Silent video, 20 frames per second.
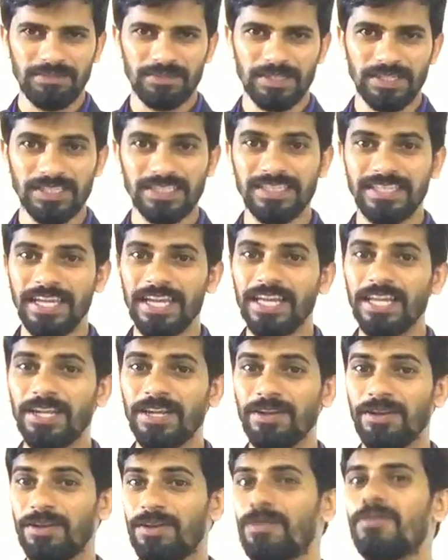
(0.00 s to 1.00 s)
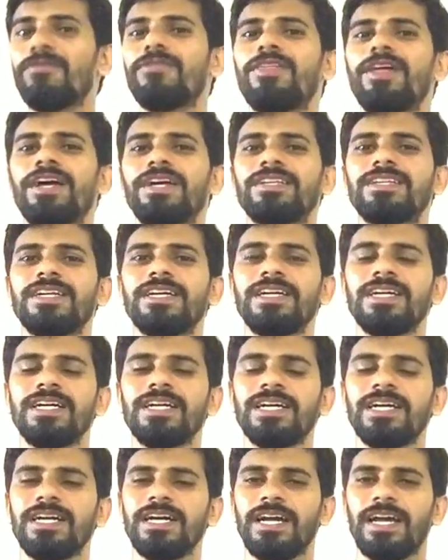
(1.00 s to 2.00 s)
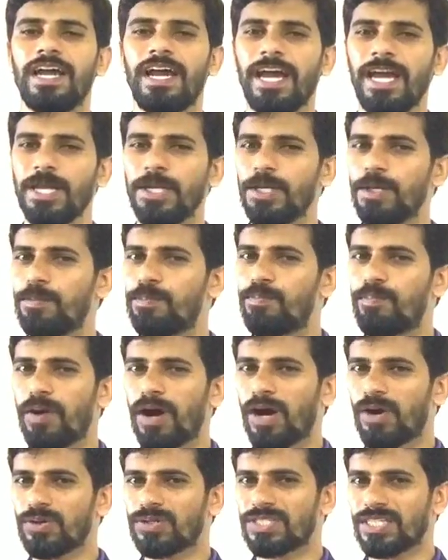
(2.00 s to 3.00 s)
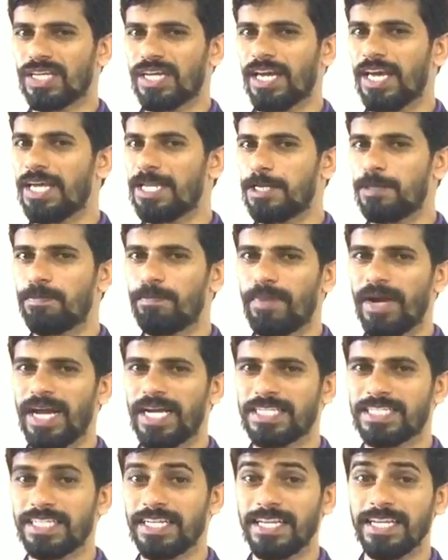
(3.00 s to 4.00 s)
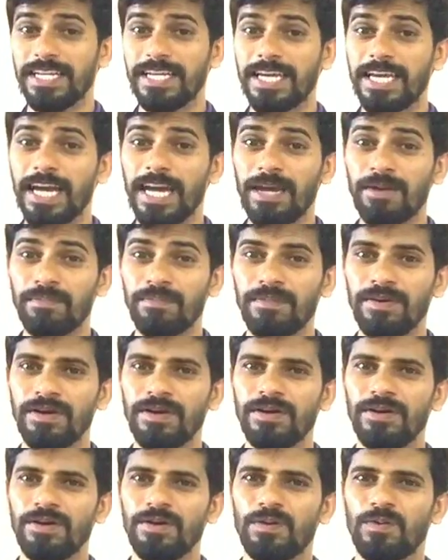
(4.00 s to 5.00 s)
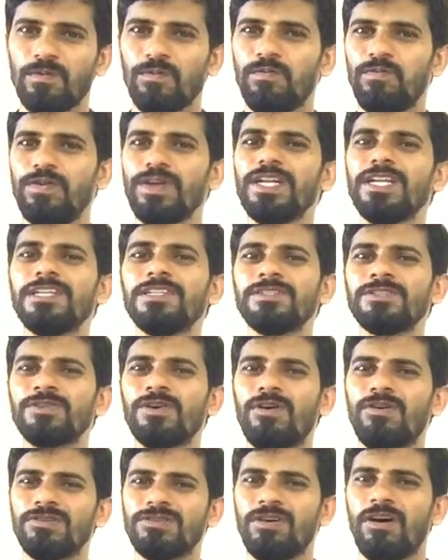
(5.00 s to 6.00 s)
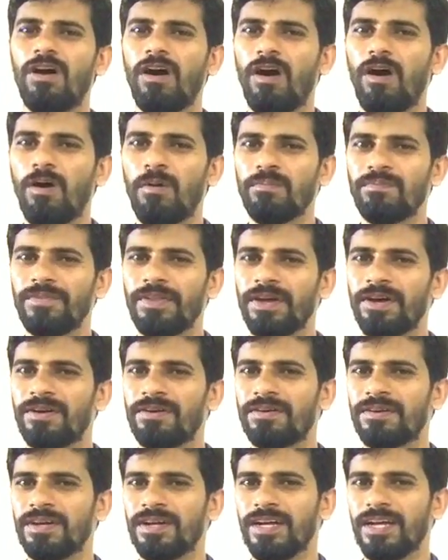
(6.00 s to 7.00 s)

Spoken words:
because they know that any bout, any match, any game will not harm their